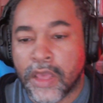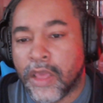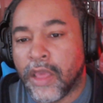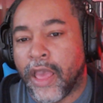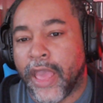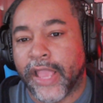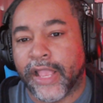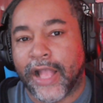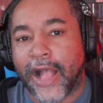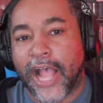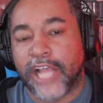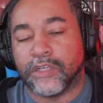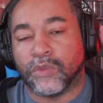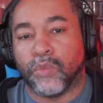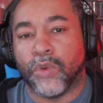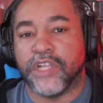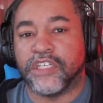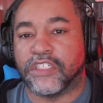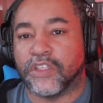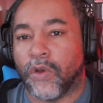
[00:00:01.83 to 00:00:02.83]
Hey guys,
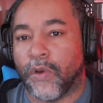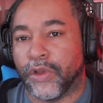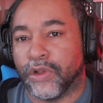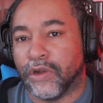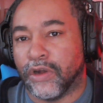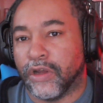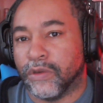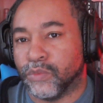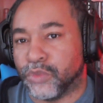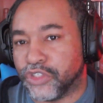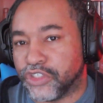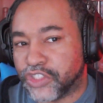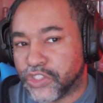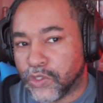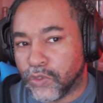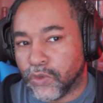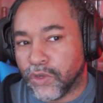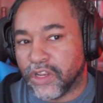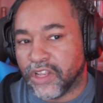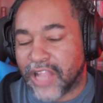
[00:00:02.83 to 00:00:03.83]
what's going on? We're
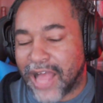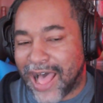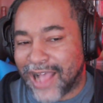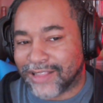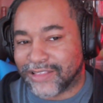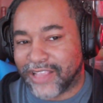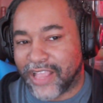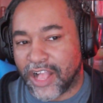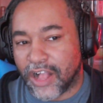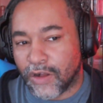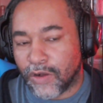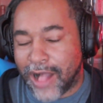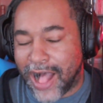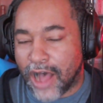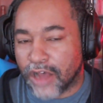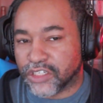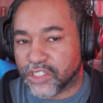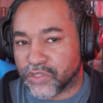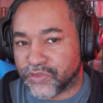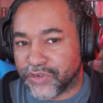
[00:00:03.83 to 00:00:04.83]
still in lockdown,
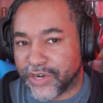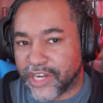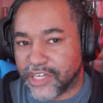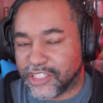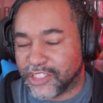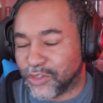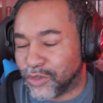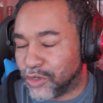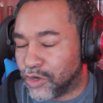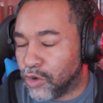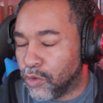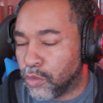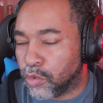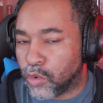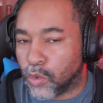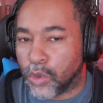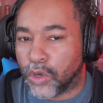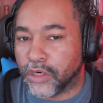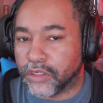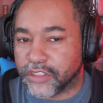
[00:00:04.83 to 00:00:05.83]
house arrest, or home
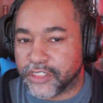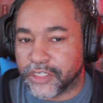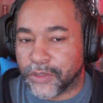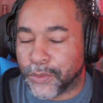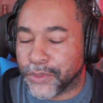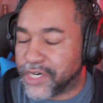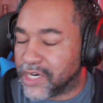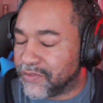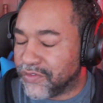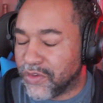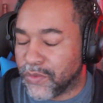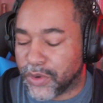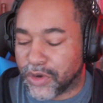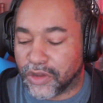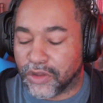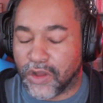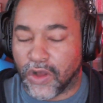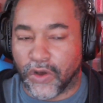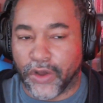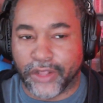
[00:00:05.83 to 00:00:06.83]
quarantine, whatever you want to
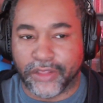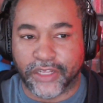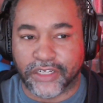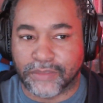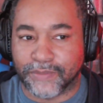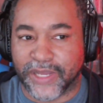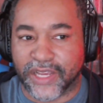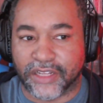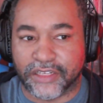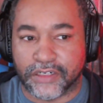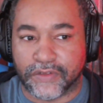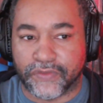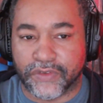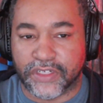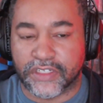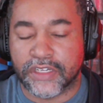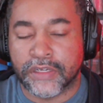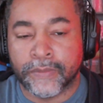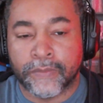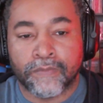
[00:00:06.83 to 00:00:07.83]
call it. It doesn't make a
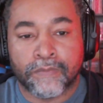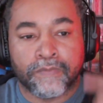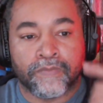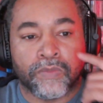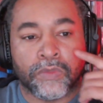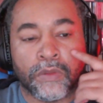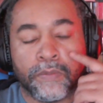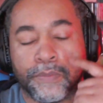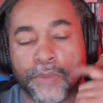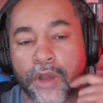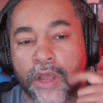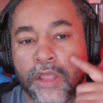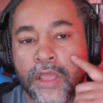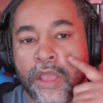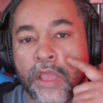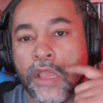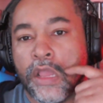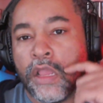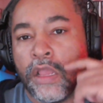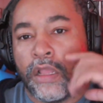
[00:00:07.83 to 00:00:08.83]
difference. But
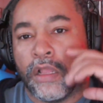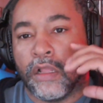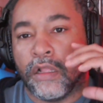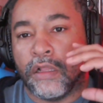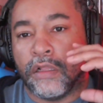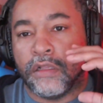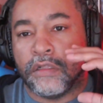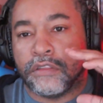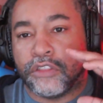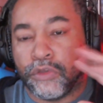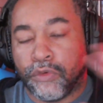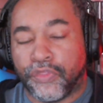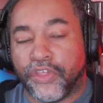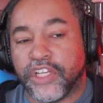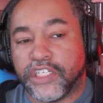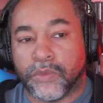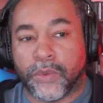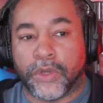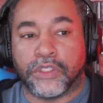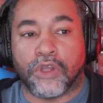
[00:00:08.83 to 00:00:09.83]
two
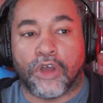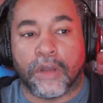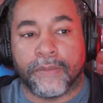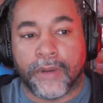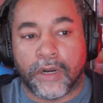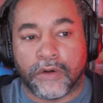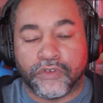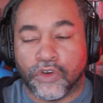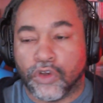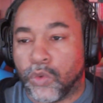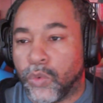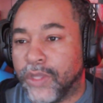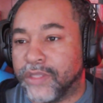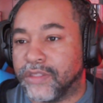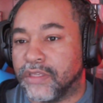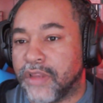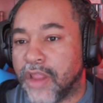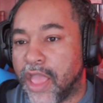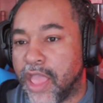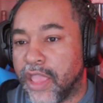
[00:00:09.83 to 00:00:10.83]
things I want to talk about real quick
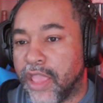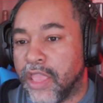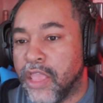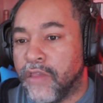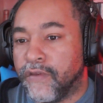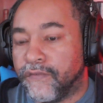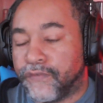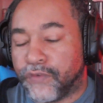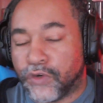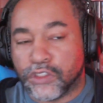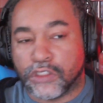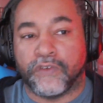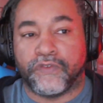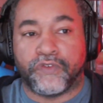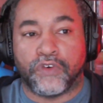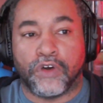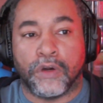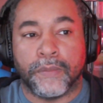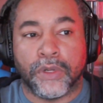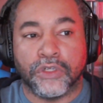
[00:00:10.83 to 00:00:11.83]
today. First and
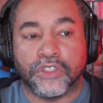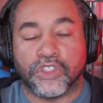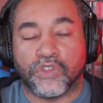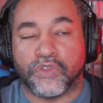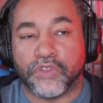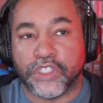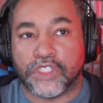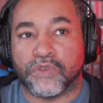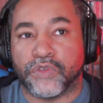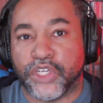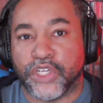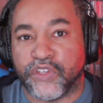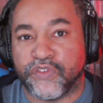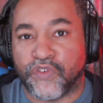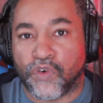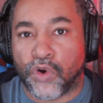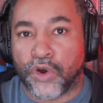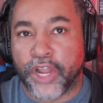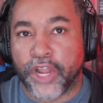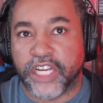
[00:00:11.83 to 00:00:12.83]
foremost, Streets of Rage
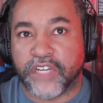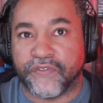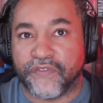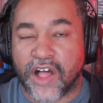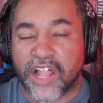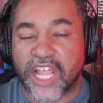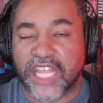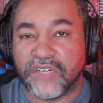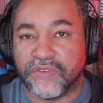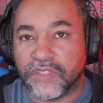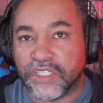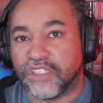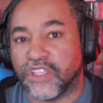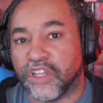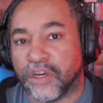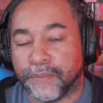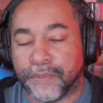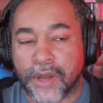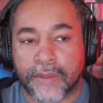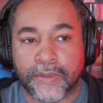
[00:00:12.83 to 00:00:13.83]
4 is finally released to
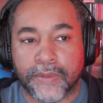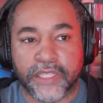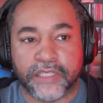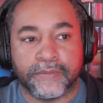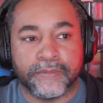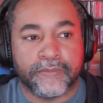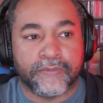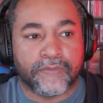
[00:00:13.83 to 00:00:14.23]
the public.